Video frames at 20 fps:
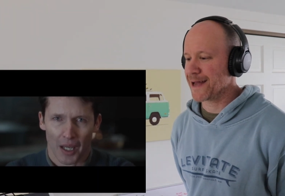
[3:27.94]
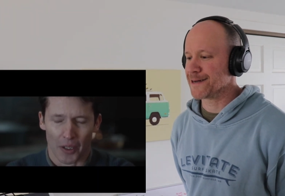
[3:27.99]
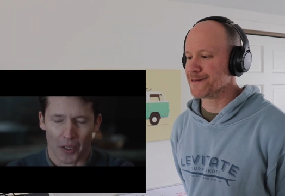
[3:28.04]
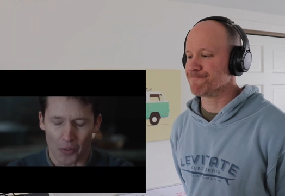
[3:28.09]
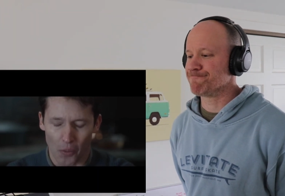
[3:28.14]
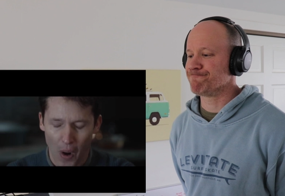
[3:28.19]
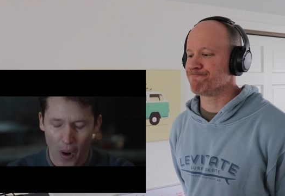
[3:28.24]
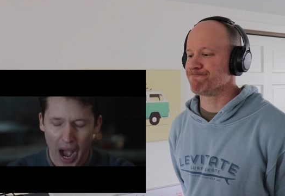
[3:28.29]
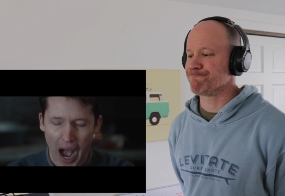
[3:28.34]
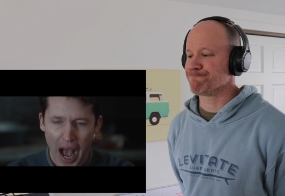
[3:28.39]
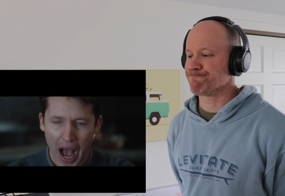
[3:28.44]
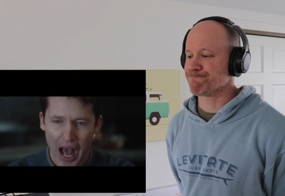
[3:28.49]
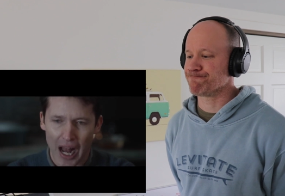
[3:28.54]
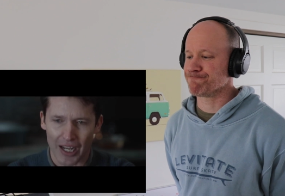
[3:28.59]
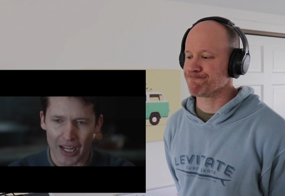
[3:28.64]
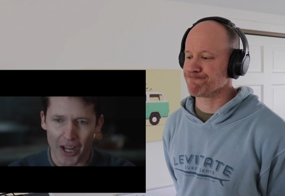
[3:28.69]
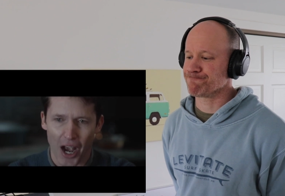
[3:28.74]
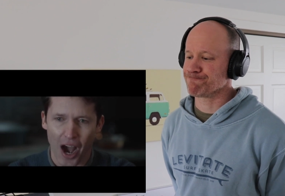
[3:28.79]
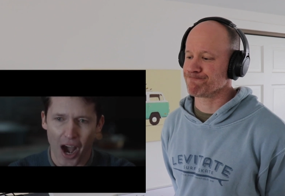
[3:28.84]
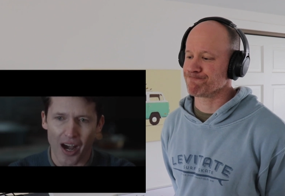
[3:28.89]
Speaker 1: And while
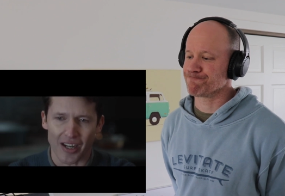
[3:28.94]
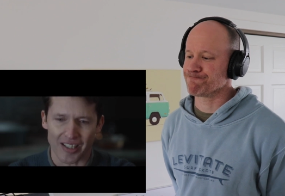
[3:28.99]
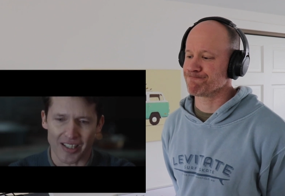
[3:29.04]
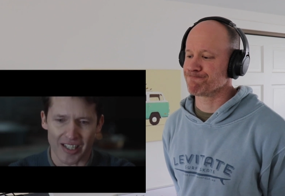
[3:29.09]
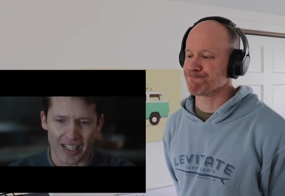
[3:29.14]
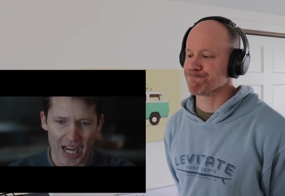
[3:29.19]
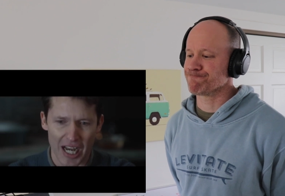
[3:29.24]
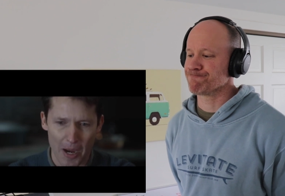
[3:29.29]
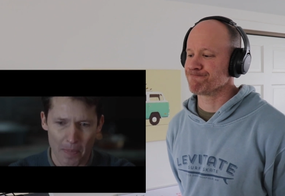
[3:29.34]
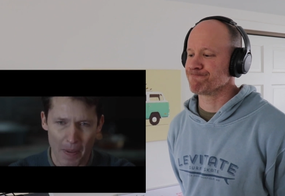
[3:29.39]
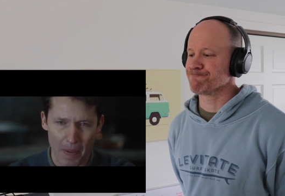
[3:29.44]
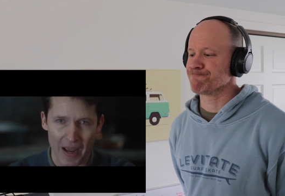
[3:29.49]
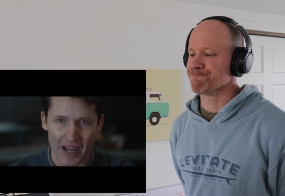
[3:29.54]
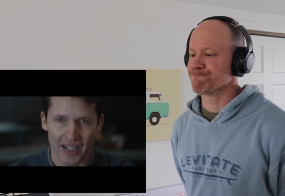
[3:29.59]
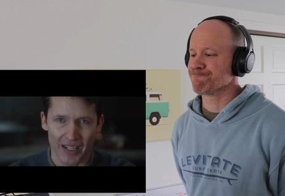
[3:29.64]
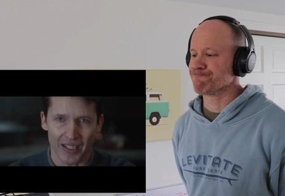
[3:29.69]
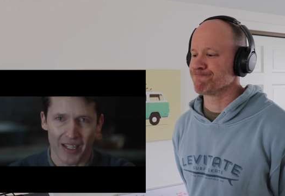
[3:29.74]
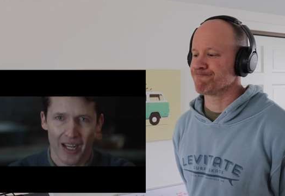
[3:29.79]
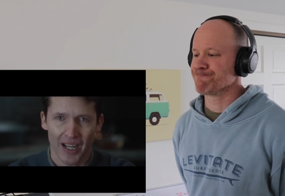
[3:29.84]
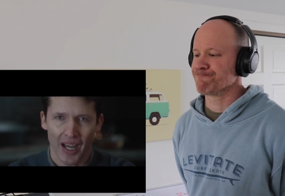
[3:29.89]
you're
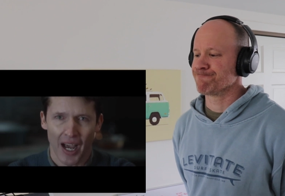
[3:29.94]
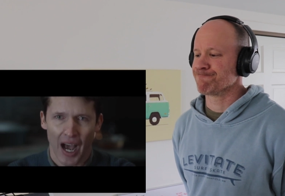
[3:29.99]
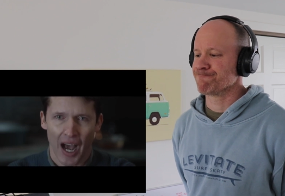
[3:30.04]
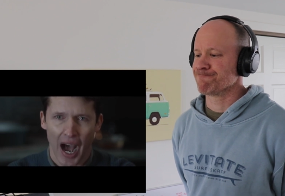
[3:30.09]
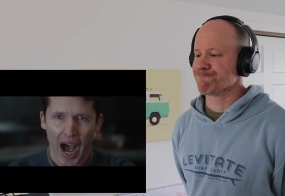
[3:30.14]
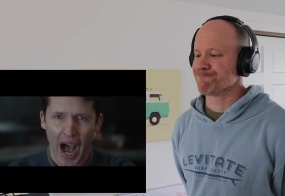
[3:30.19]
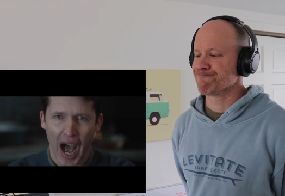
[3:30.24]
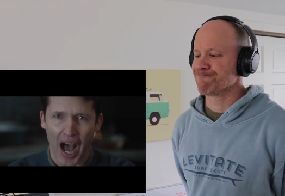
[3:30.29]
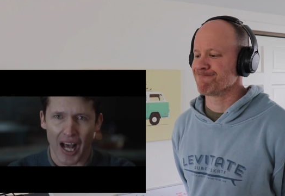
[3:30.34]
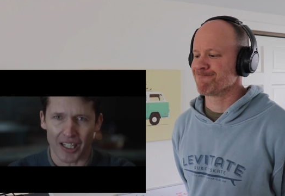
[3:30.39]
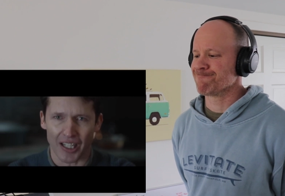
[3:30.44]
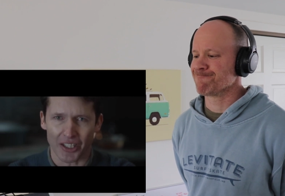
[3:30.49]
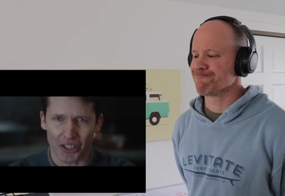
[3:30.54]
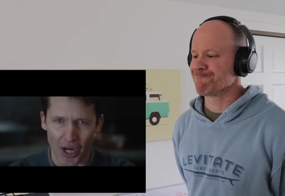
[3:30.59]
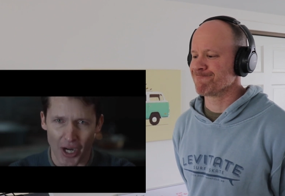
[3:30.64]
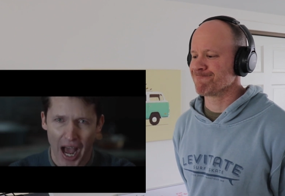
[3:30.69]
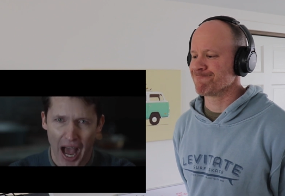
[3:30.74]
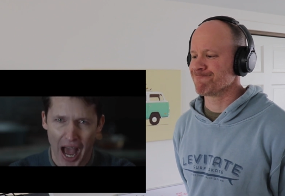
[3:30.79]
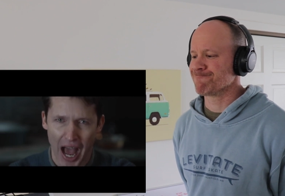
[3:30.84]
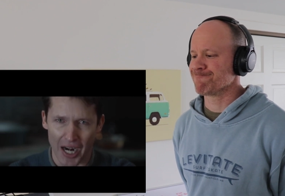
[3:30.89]
sleeping, I'll
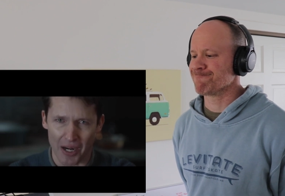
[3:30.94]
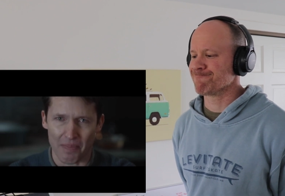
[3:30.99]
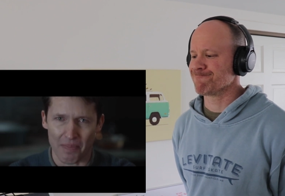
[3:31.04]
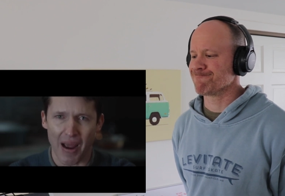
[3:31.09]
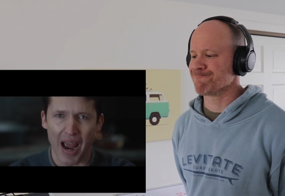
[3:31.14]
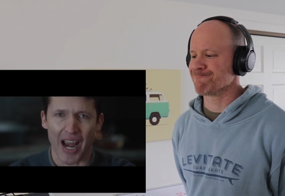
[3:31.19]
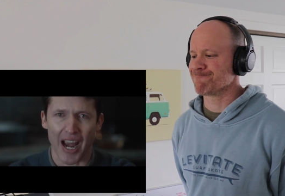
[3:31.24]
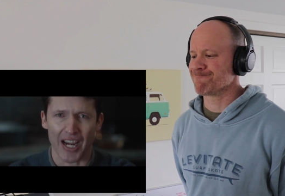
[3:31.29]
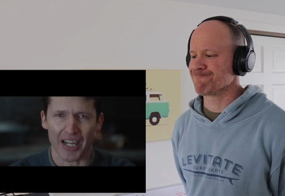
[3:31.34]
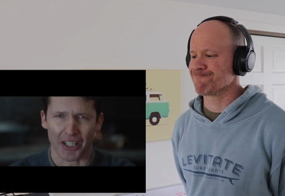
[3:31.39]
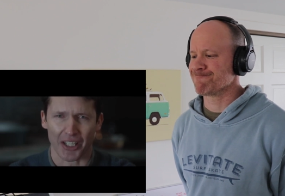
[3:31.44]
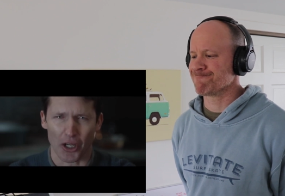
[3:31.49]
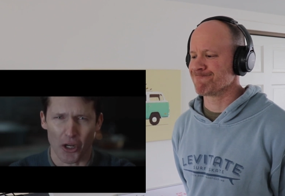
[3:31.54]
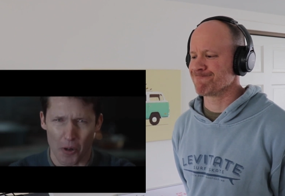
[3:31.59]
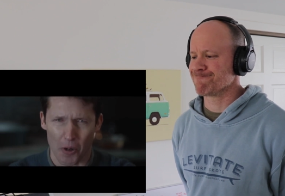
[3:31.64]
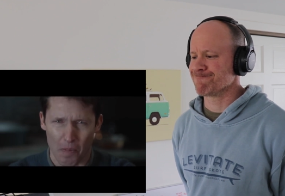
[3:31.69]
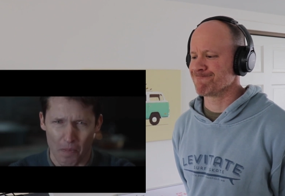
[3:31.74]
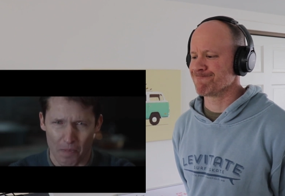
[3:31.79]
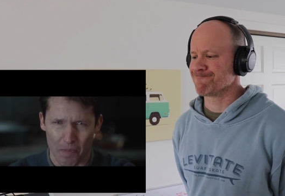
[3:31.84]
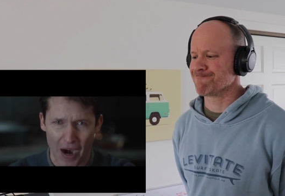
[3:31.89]
try to make
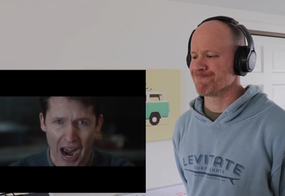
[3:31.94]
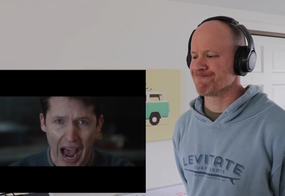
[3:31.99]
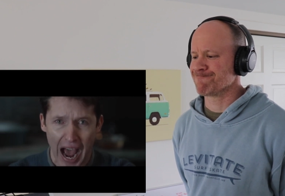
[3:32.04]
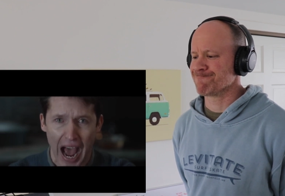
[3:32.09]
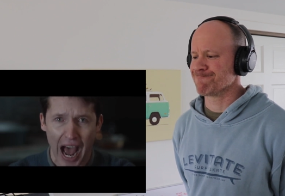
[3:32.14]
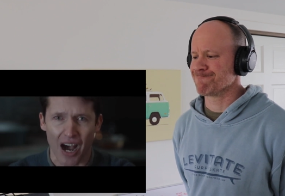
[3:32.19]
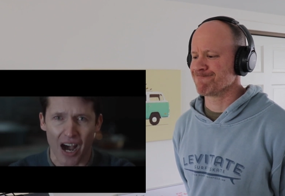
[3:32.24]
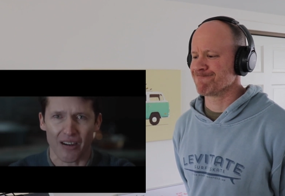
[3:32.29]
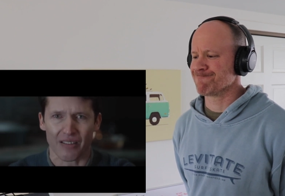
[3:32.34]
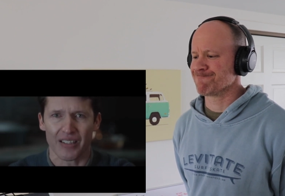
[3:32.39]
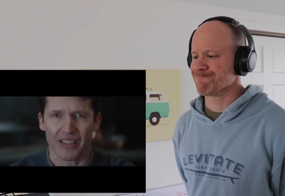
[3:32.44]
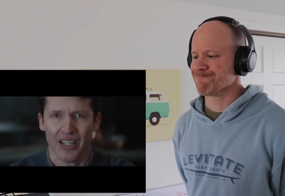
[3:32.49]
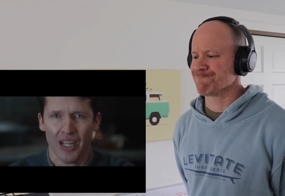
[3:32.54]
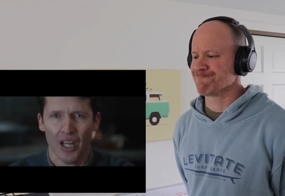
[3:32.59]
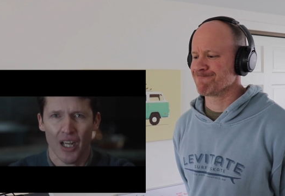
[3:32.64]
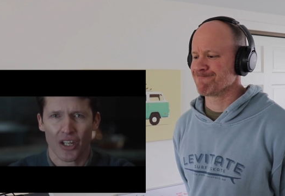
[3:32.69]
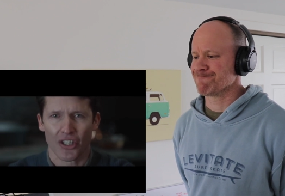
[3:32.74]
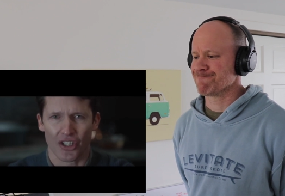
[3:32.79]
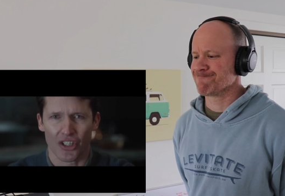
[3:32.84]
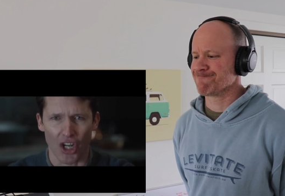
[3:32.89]
you proud.
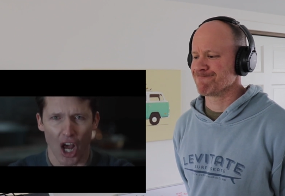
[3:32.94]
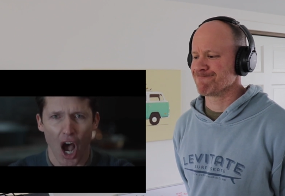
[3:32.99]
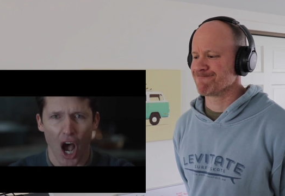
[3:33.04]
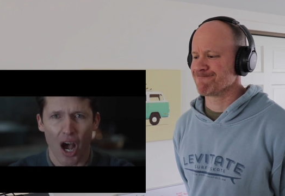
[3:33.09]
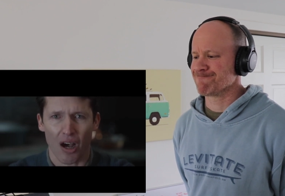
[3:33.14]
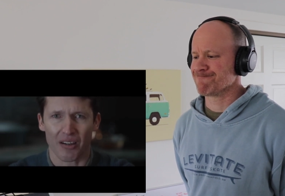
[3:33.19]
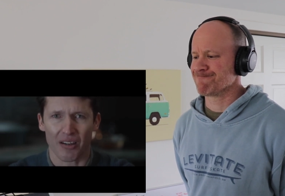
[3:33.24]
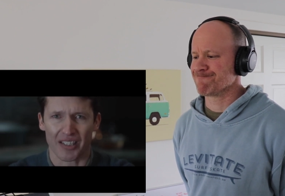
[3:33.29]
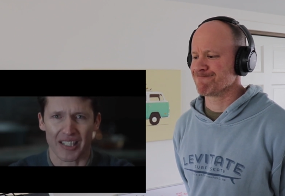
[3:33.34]
So,